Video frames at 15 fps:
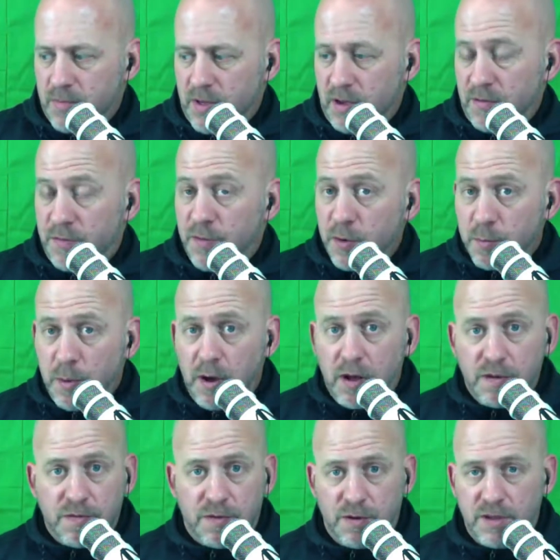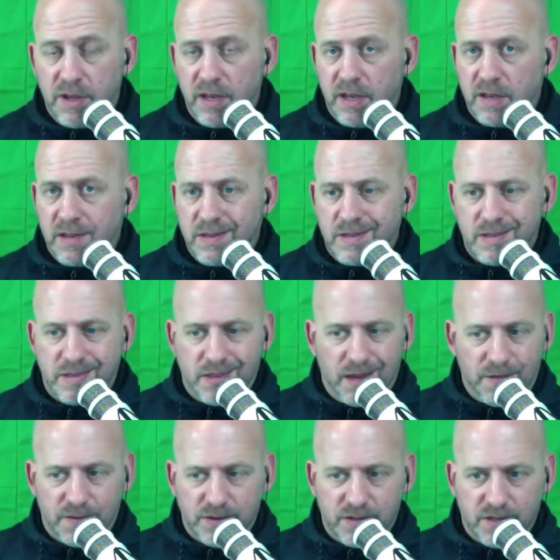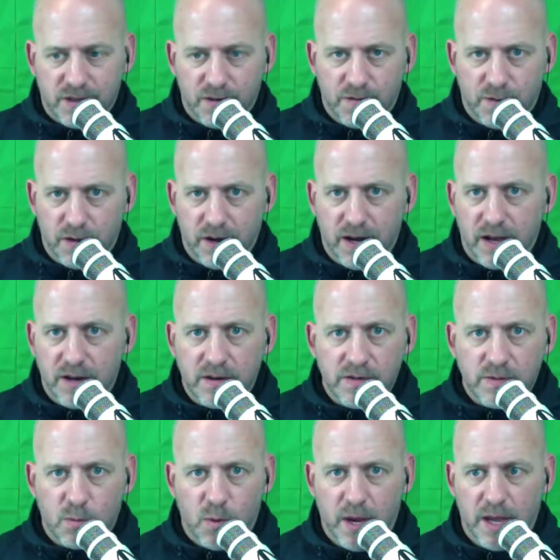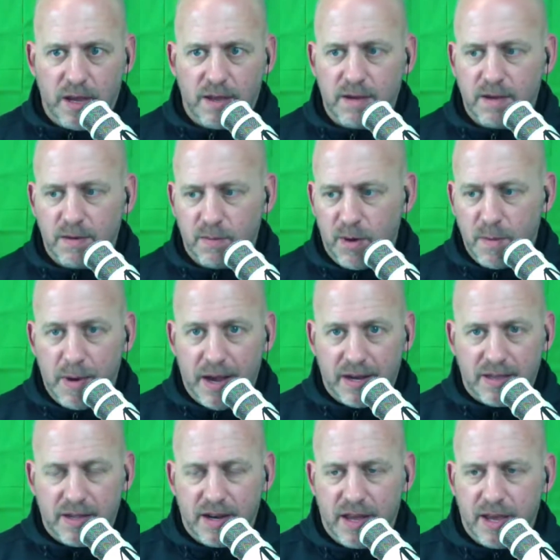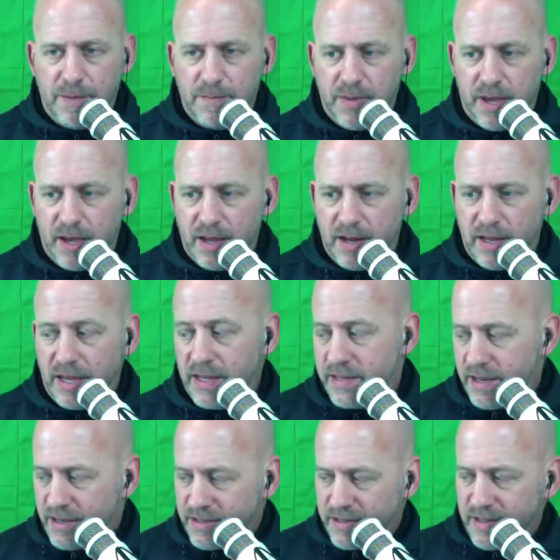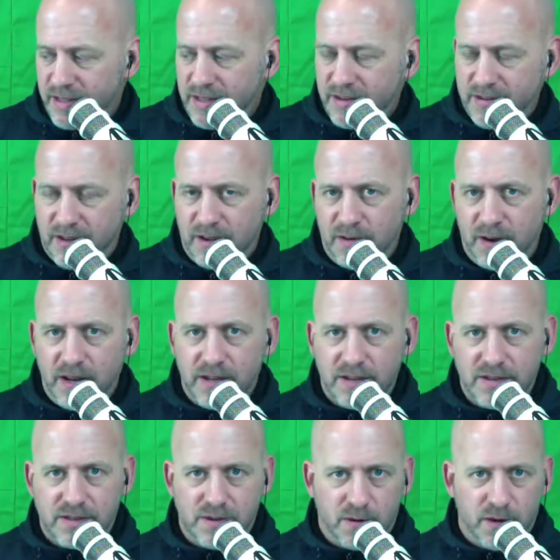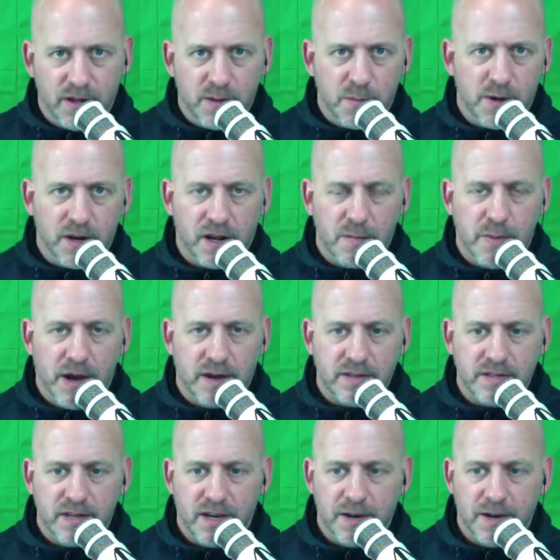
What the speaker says: football for the San Francisco 49ers way back in the day. And he tells, there's a great story in the book about